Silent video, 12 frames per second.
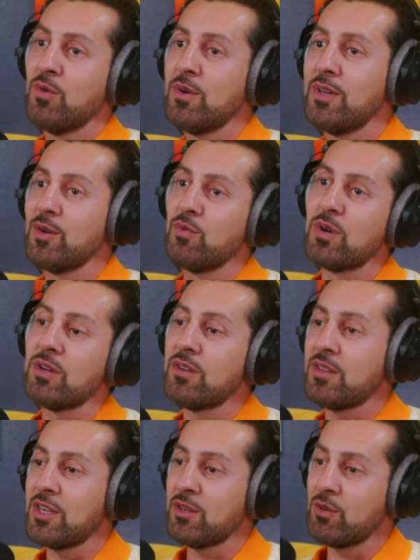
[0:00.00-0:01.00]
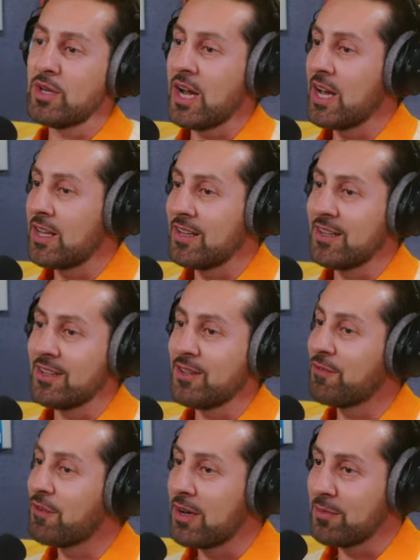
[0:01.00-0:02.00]
you know where do you think you got the
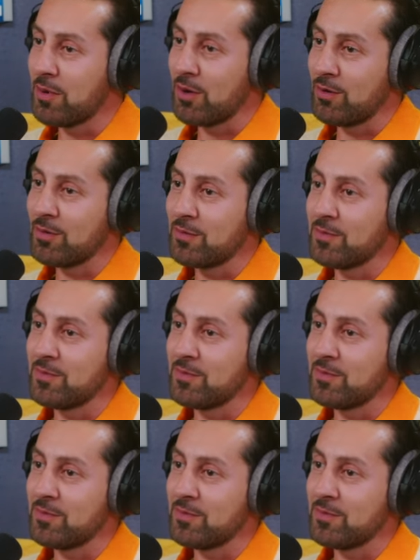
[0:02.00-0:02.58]
funny bone